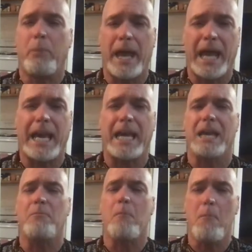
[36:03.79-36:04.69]

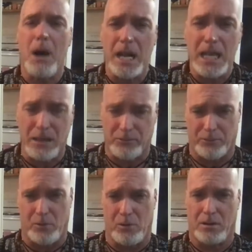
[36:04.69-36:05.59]
pay money
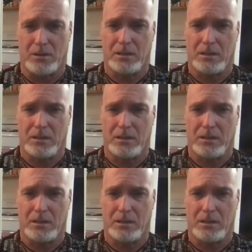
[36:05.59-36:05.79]
for